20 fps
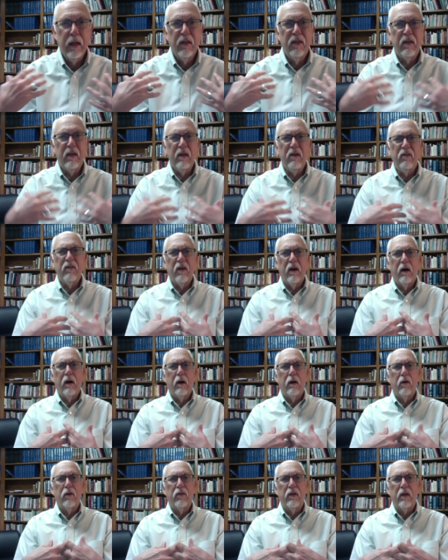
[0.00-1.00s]
these
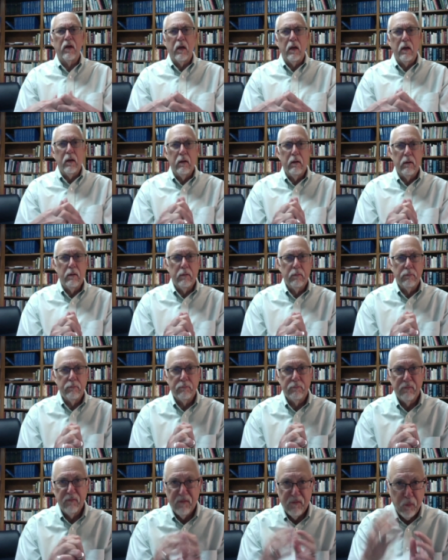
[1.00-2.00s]
are the
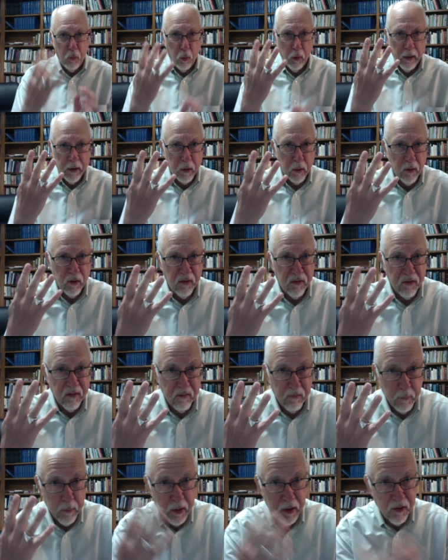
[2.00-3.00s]
four areas
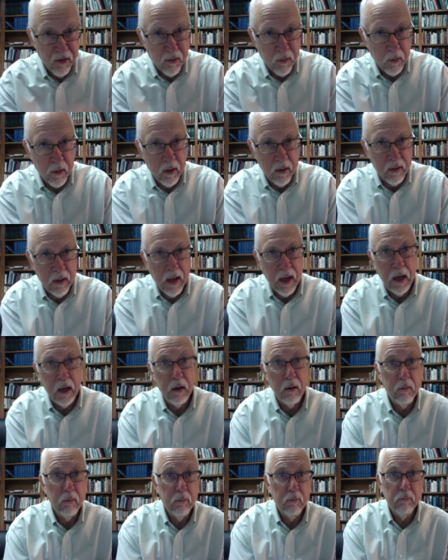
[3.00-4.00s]
of ministry that
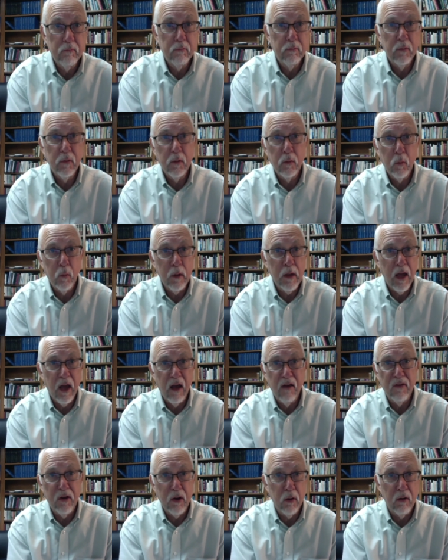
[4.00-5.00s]
we
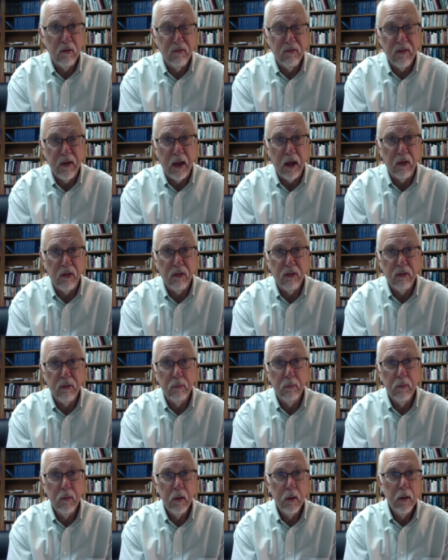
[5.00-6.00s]
have here at Faith:
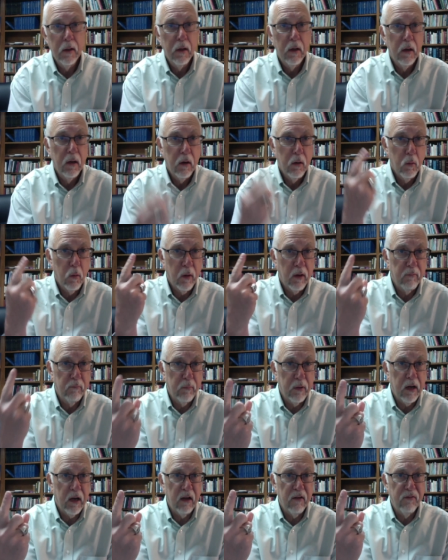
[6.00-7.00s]

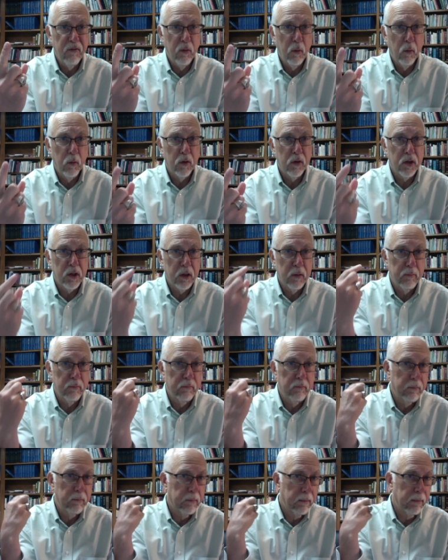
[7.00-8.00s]
meaningful worship,
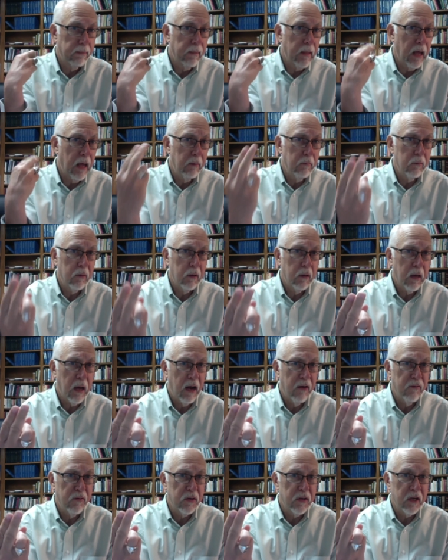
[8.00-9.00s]

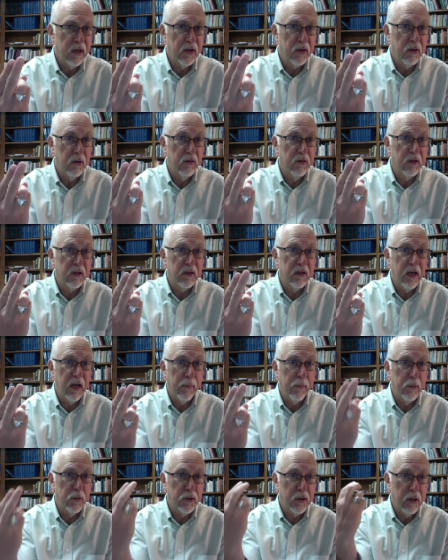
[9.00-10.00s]
conversational
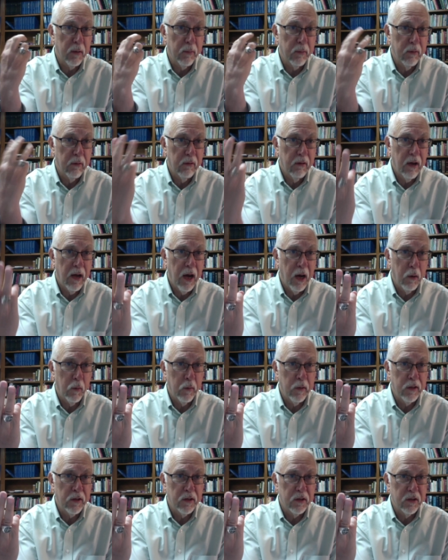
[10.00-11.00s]
discipleship,
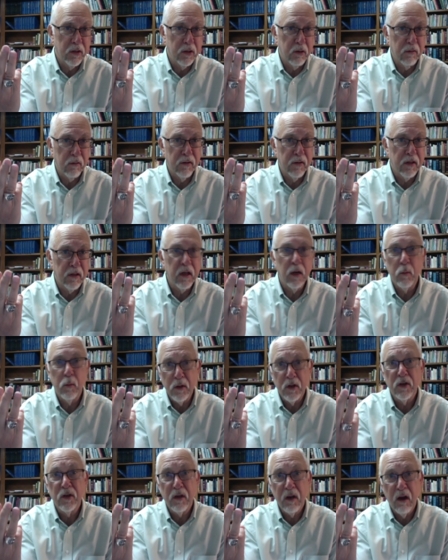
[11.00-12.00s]
outreach and service, and we
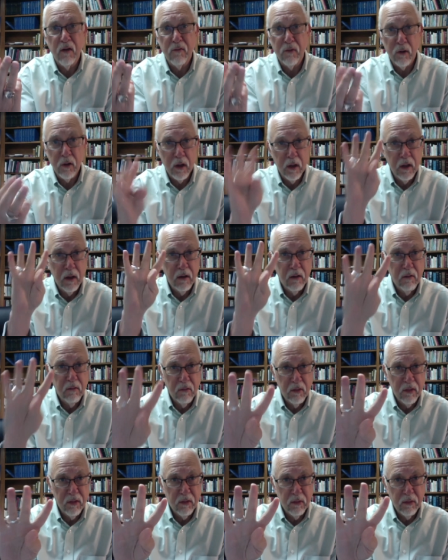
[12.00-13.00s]
just covered
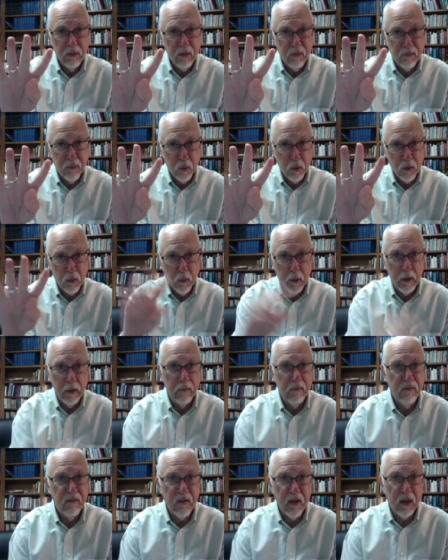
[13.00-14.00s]
the fourth one,
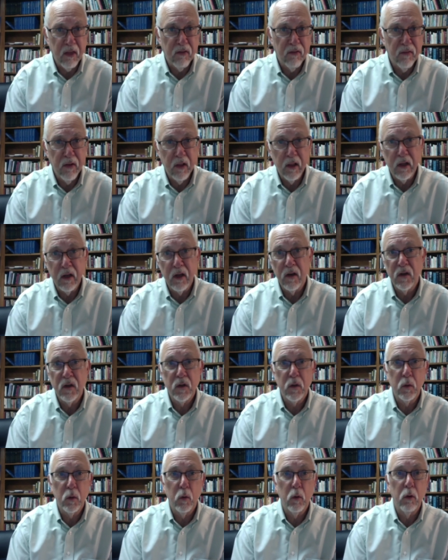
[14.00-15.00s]
faith filling
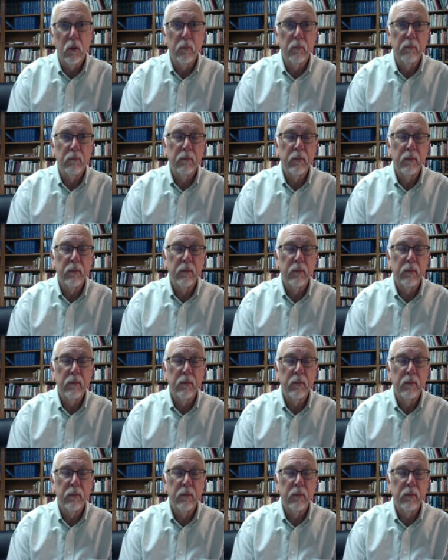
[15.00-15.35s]
school.